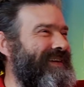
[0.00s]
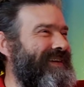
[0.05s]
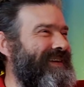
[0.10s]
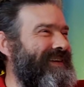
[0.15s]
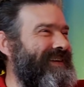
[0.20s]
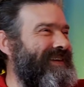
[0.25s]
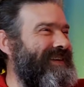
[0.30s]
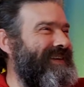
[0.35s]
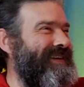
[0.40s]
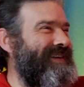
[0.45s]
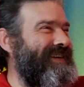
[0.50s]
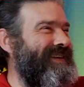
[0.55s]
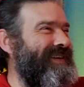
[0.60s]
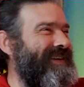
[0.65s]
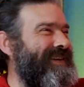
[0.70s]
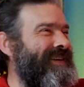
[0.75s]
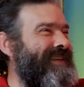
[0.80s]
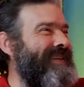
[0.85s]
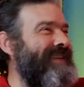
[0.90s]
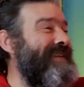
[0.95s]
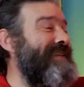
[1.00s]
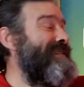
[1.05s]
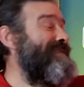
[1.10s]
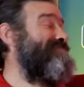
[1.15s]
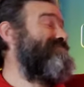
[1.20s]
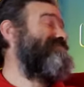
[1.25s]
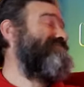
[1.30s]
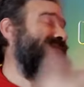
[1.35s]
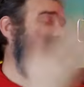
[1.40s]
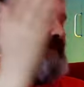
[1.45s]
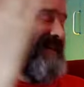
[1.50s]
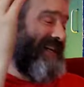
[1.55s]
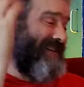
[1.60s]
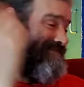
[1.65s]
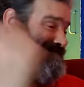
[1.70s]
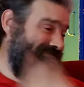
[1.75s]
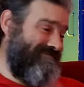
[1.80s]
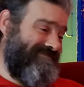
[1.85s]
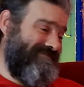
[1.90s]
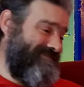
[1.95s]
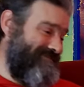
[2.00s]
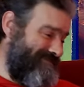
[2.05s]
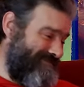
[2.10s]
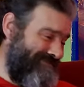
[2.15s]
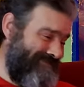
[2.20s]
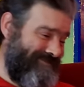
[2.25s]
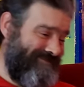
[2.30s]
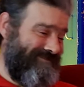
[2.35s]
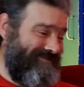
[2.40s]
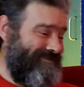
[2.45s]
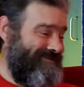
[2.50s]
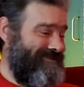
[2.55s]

I can't split yep. them any other way.